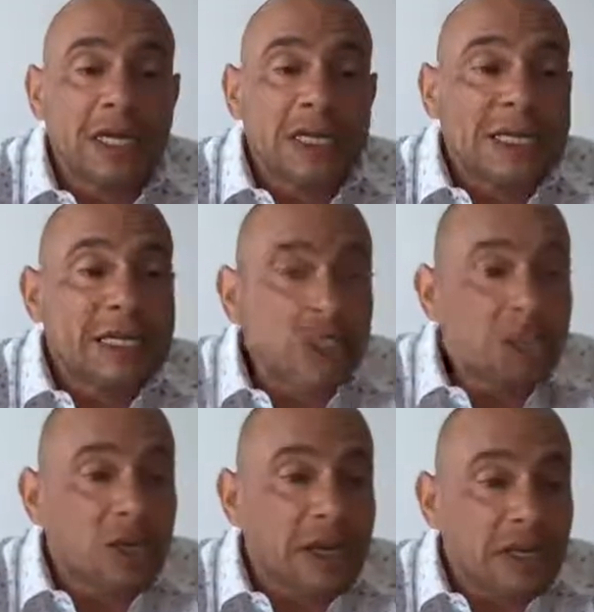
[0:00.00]
Eden
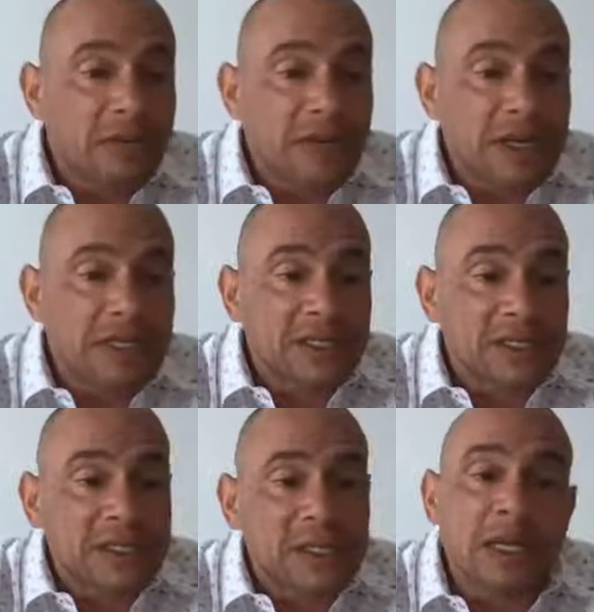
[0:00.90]
Shaw Elevated is
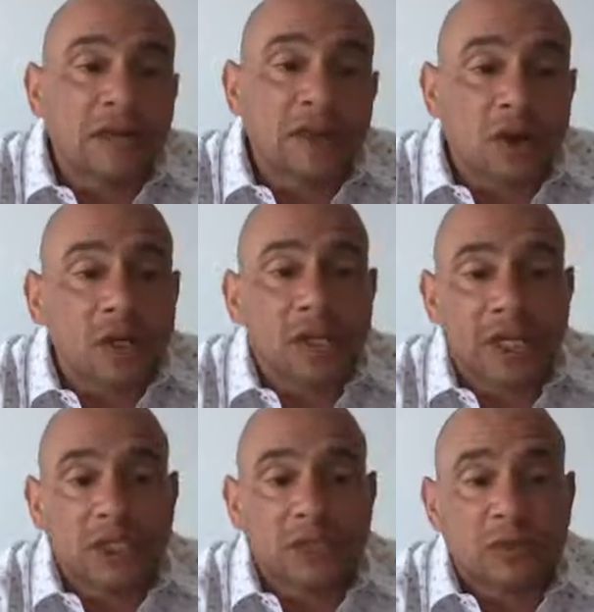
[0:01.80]
a state-of-the-art
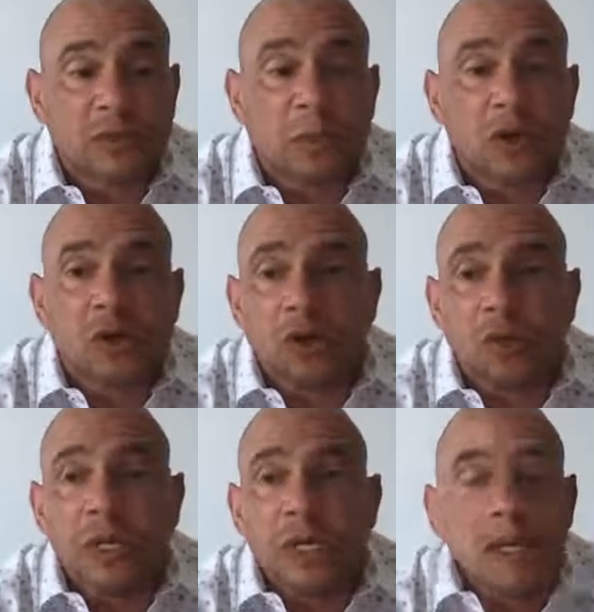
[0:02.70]
collection of smart
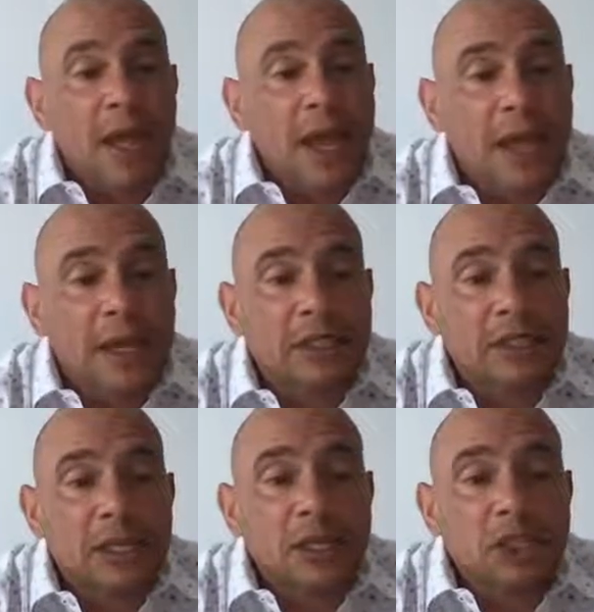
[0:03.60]
home and
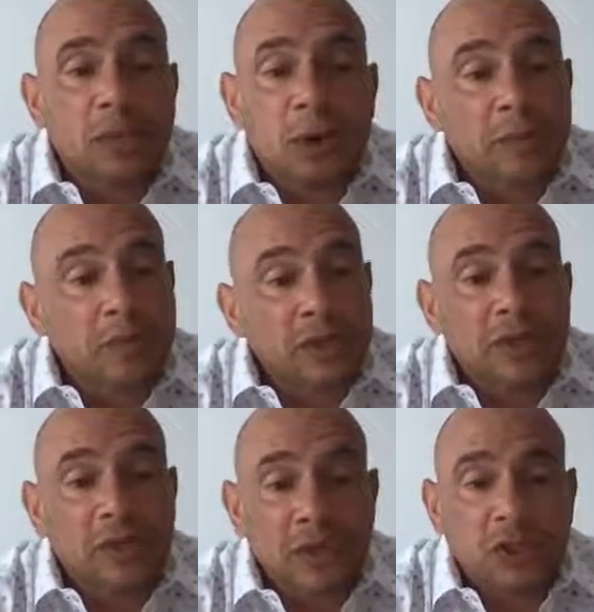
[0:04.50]
smart
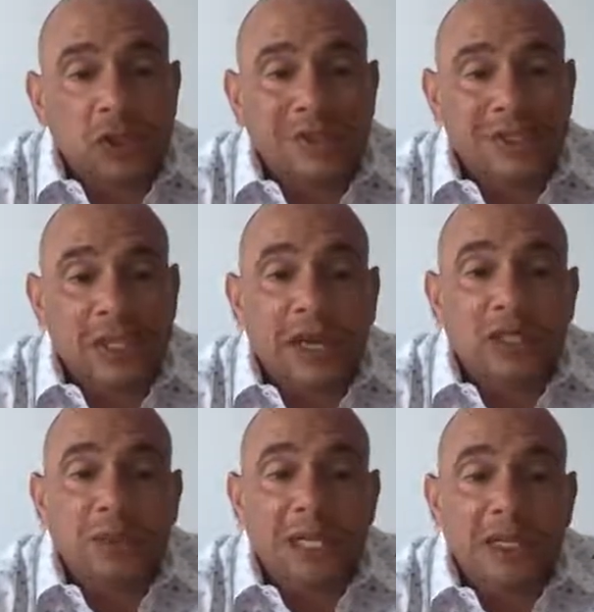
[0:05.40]
building features designed
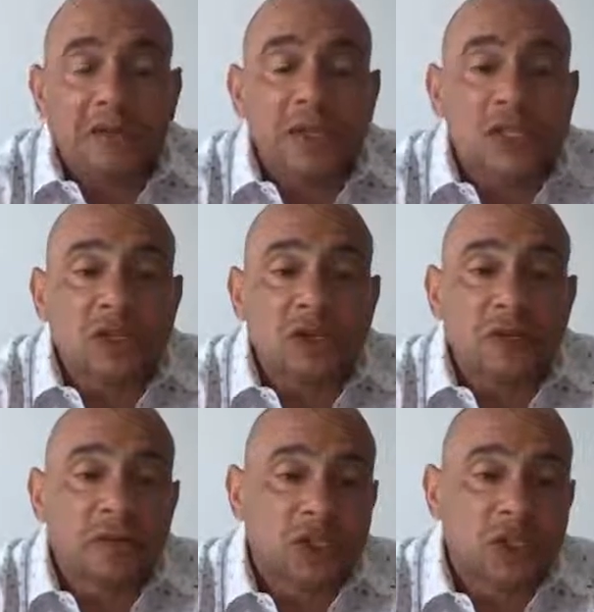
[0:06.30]
to make life easier,
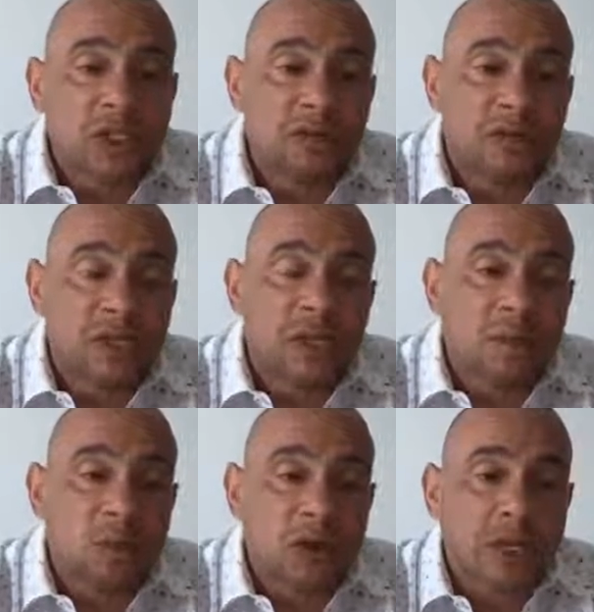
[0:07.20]
efficient, convenient,
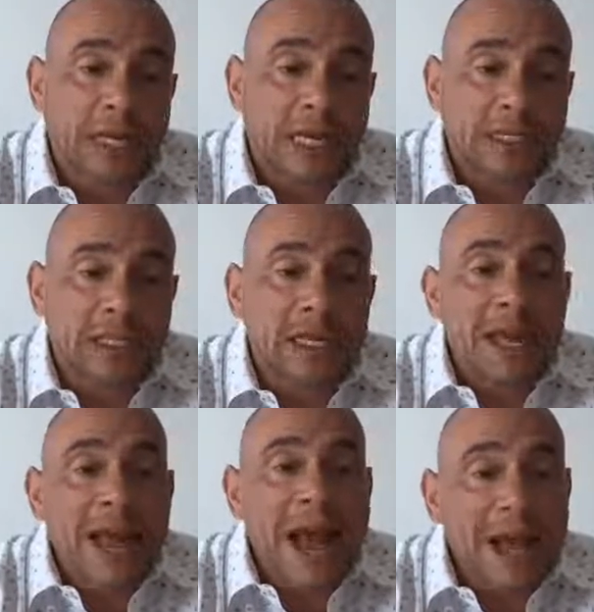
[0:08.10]
and more connected.
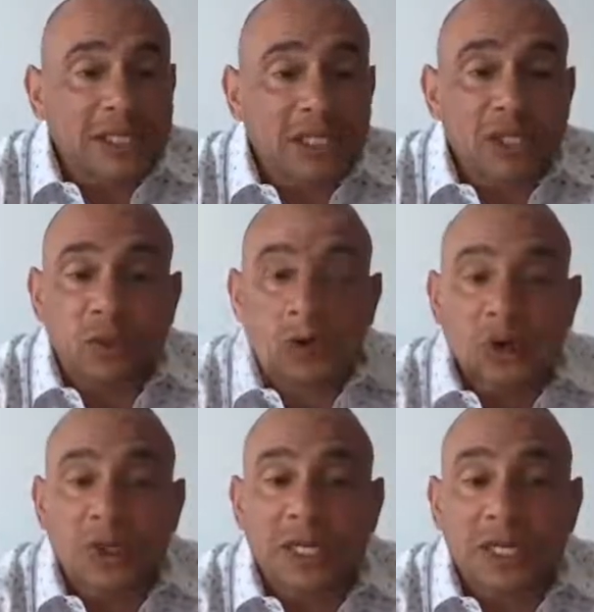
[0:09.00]
Access through
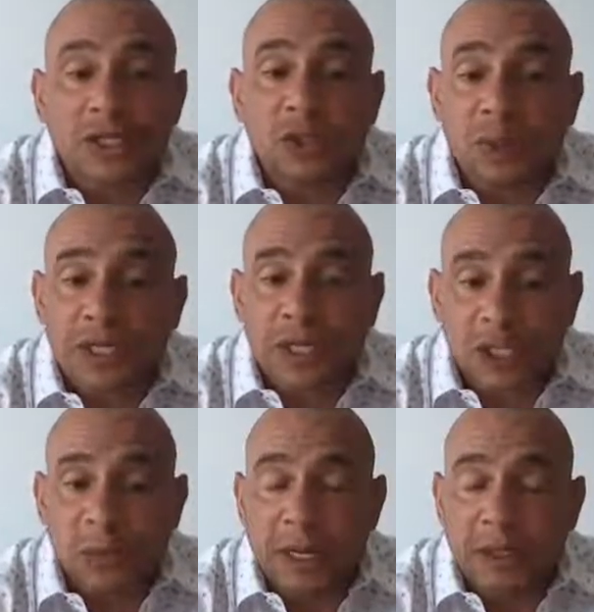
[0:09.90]
your in-suite
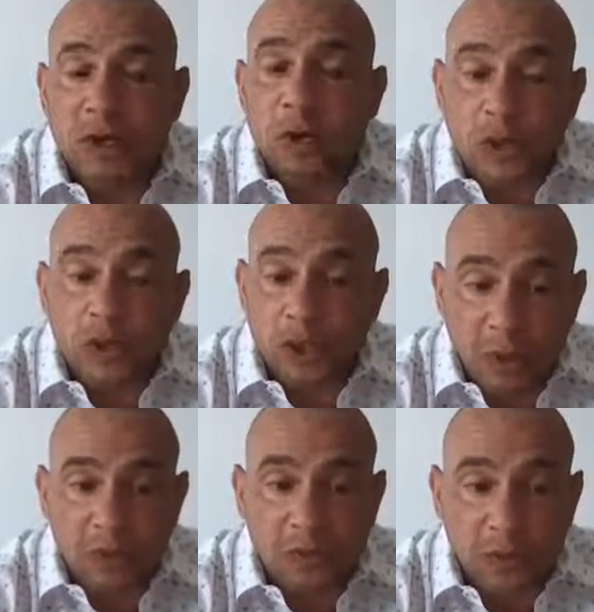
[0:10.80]
touchpad or your
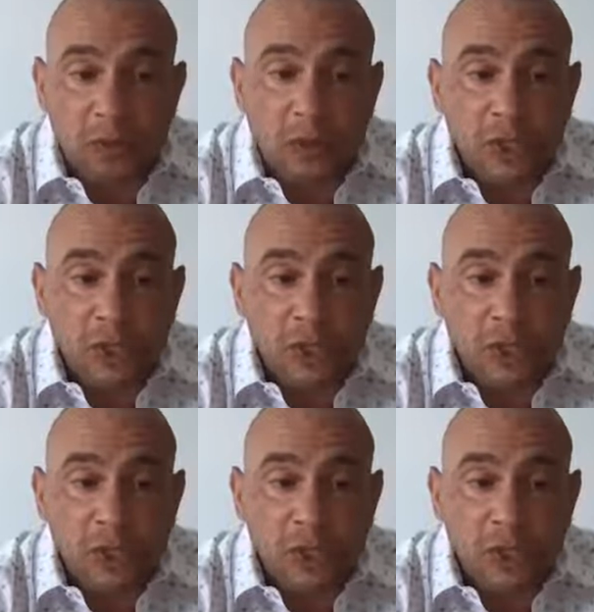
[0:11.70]
smartphone.